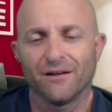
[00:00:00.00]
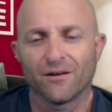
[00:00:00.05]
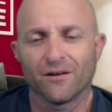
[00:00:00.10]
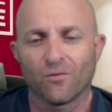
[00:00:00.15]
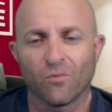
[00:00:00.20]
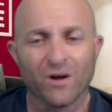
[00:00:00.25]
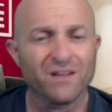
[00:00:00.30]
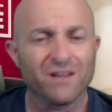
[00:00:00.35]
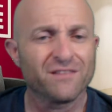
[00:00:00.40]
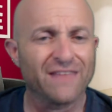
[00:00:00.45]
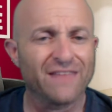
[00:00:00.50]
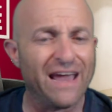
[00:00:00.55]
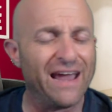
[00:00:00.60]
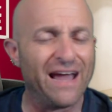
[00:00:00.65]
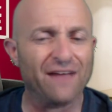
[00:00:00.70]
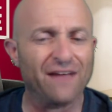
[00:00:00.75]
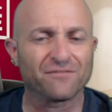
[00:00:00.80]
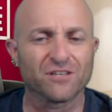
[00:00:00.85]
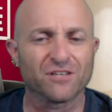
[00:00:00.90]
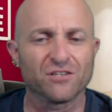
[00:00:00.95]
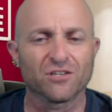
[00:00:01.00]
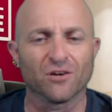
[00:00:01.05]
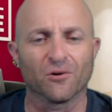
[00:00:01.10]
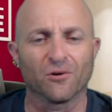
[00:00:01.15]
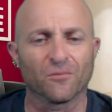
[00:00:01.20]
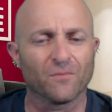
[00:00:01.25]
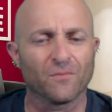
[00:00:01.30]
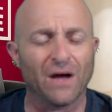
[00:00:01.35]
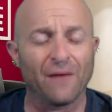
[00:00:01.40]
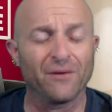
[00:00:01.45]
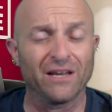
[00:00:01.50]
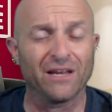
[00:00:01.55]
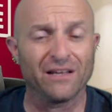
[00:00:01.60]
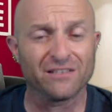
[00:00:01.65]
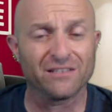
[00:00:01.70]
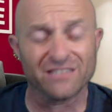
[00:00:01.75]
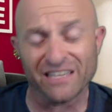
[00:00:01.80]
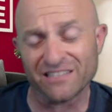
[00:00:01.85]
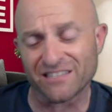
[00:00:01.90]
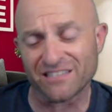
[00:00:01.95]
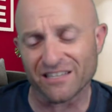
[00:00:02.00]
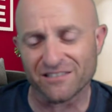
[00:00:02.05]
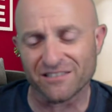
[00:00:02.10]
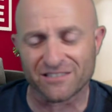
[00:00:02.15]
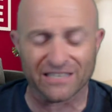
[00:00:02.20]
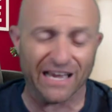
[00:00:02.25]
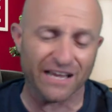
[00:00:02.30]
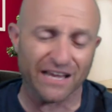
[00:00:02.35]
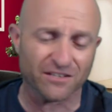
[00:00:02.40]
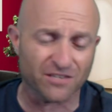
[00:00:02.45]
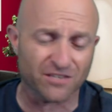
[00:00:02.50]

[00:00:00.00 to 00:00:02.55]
What did they have to do? I mean, it's insane.